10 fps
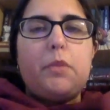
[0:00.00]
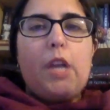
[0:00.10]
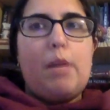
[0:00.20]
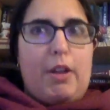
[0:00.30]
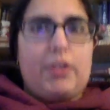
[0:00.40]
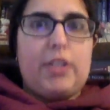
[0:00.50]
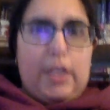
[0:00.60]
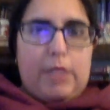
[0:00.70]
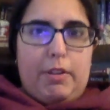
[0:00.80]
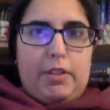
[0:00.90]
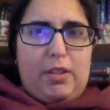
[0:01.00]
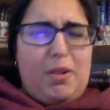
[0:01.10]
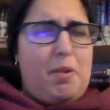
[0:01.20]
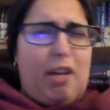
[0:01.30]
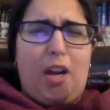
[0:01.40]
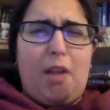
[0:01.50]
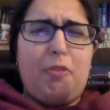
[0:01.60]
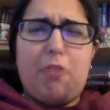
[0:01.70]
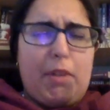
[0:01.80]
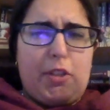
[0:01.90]
about 6 months or
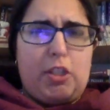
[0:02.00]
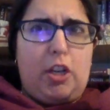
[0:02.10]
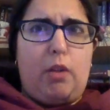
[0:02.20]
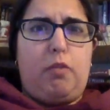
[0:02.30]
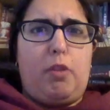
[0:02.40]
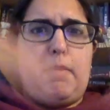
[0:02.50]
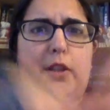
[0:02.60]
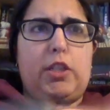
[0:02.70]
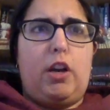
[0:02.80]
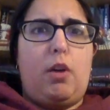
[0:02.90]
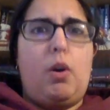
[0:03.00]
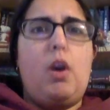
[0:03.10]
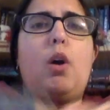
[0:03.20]
3 months ago or 4 months ago